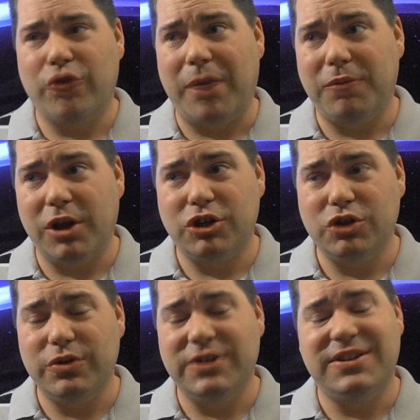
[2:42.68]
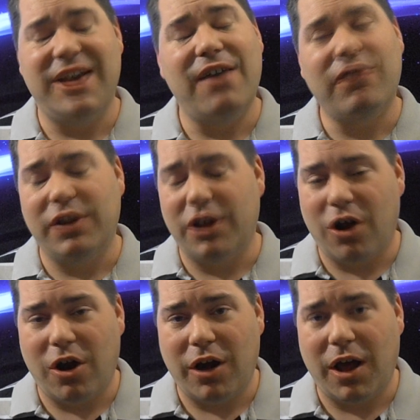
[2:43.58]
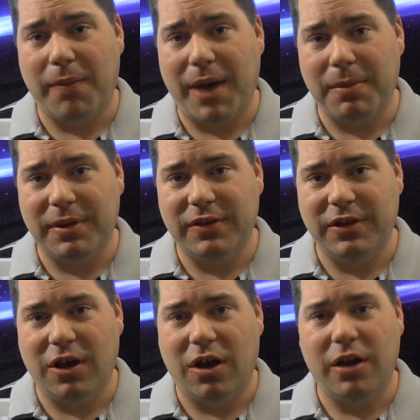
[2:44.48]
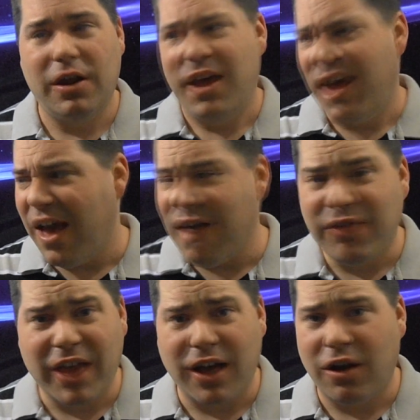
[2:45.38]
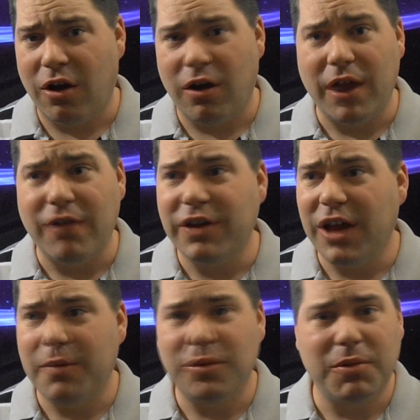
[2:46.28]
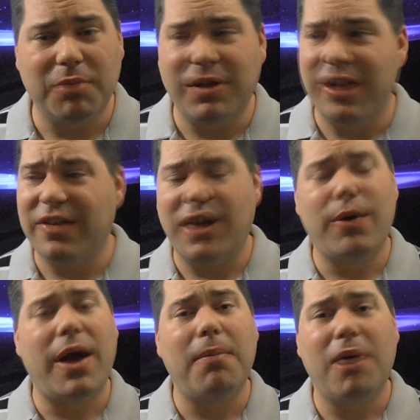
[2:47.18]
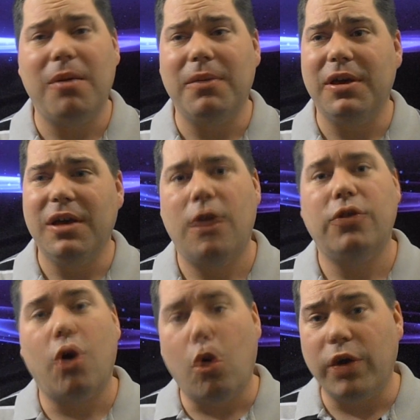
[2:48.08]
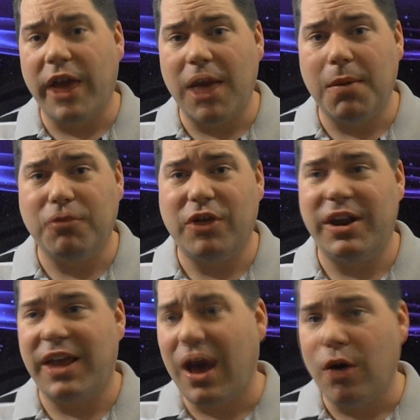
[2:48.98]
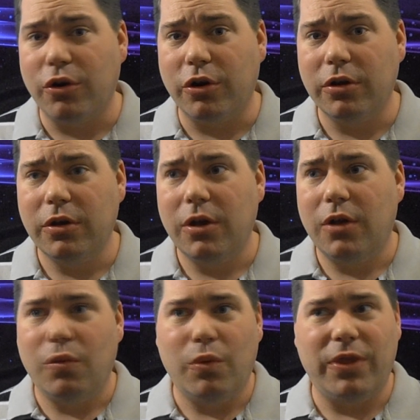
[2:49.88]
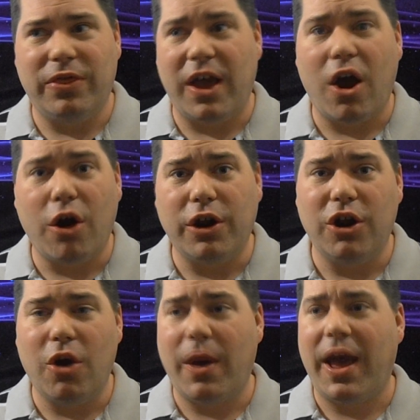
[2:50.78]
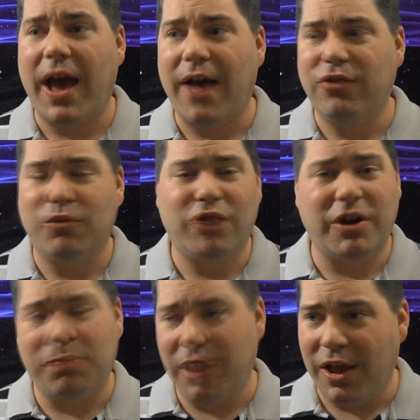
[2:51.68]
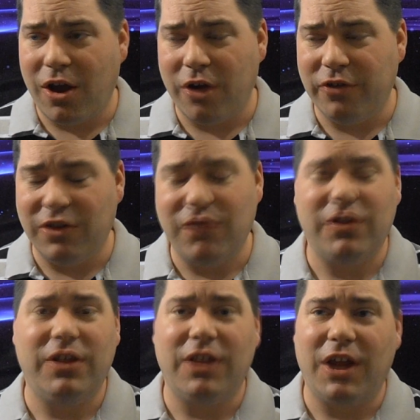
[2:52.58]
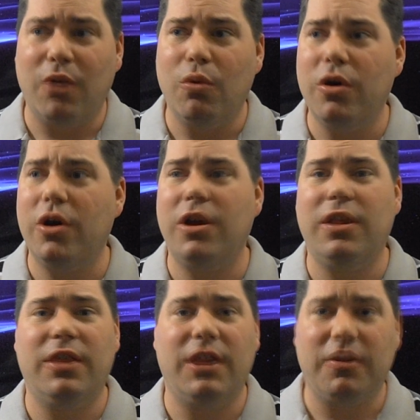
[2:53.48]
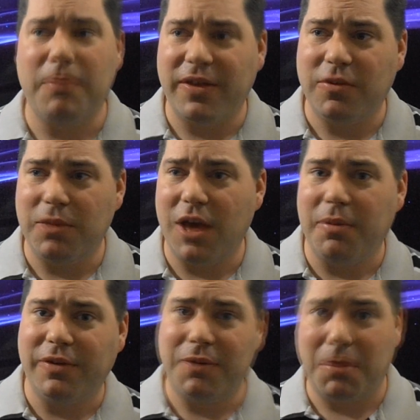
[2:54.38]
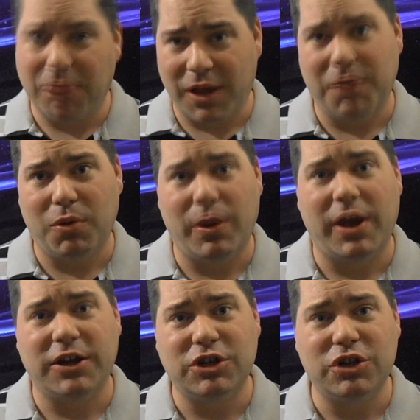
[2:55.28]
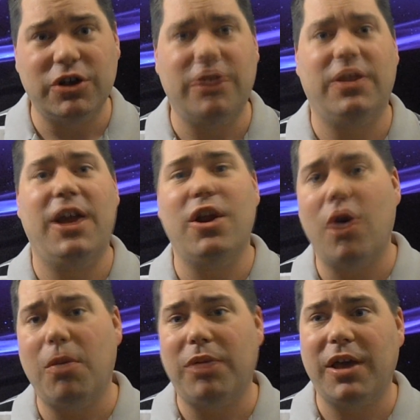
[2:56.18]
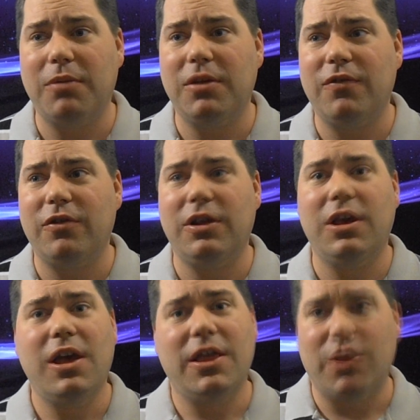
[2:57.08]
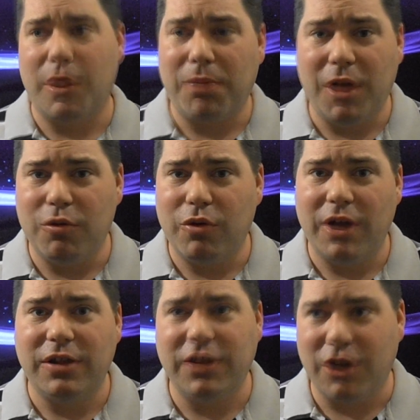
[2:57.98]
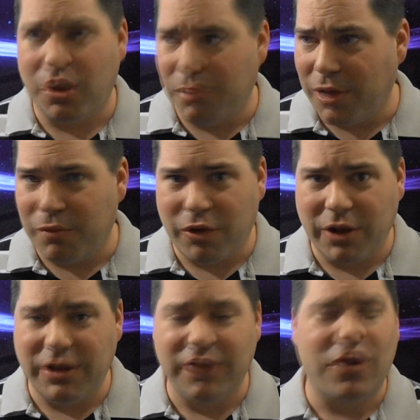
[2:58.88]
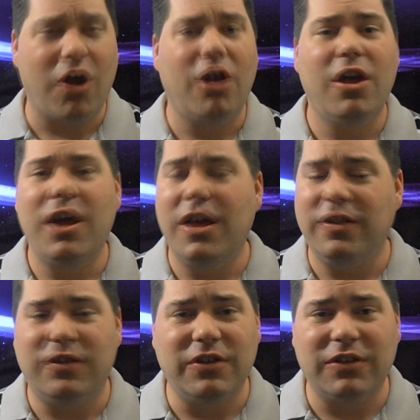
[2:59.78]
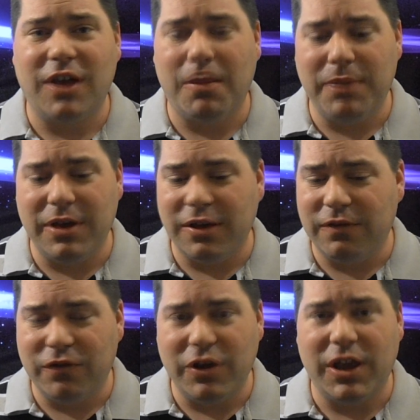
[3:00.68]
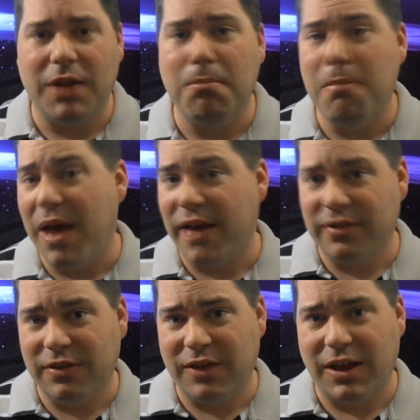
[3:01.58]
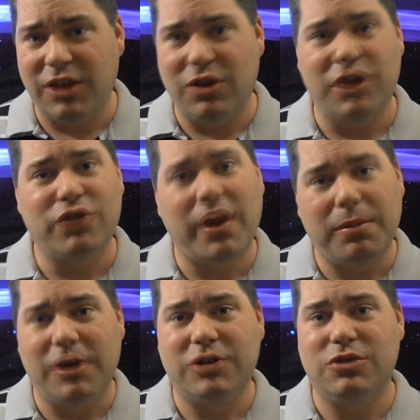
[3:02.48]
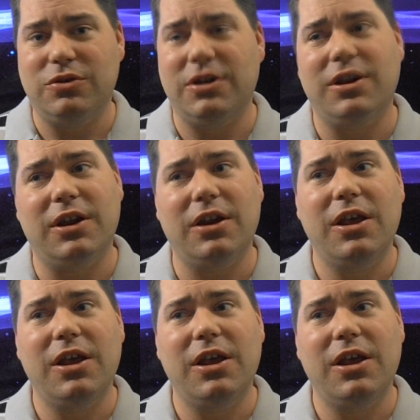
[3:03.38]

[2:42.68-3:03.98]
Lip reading: Trap Dust Shoot is definitely a card I'm happy to see gone. F that card. Every time somebody plays that crap on me, the whole game I'm trying to counter what they already know I have, so I'm trying to play cards differently than I would, and then it's messing me up because I'm not playing them the way I should. They know I'm playing them differently. Then when I play them correctly, they know I'm playing them correctly. It's just a big friggin' mess the second you get Trap Dust Shooted, and